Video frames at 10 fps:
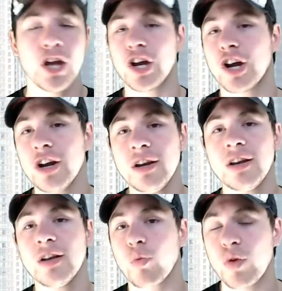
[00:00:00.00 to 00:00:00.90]
You couldn't
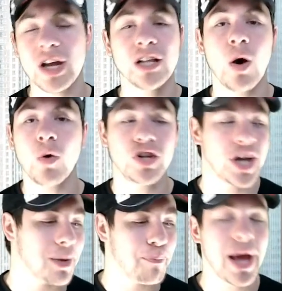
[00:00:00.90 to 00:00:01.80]
reload, you
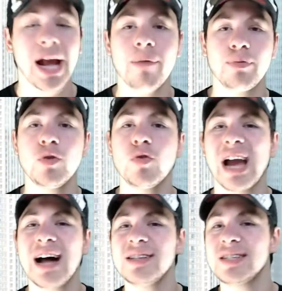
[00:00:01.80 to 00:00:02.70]
had to pick up new
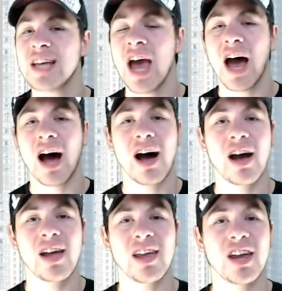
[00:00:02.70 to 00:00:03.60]
guns.
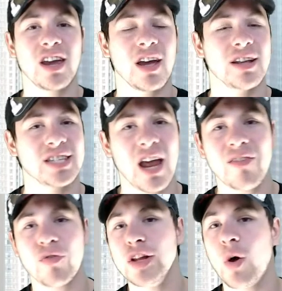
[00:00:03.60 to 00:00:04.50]
Instead
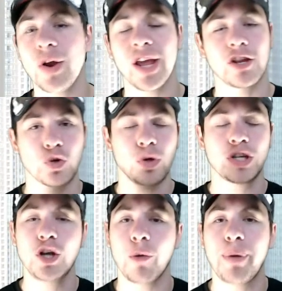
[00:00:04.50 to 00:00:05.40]
of reloading, you had to switch
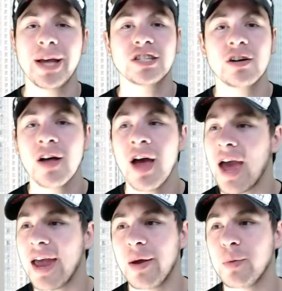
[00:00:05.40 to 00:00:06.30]
to your pistol,
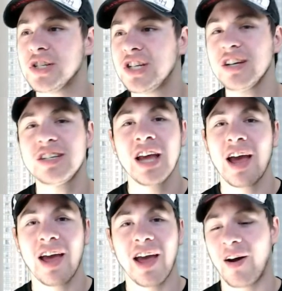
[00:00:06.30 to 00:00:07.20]
and it was just,
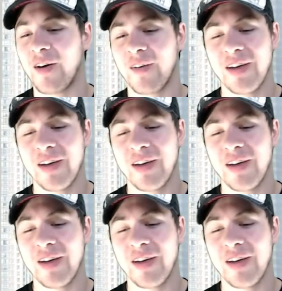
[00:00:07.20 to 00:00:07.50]
oh,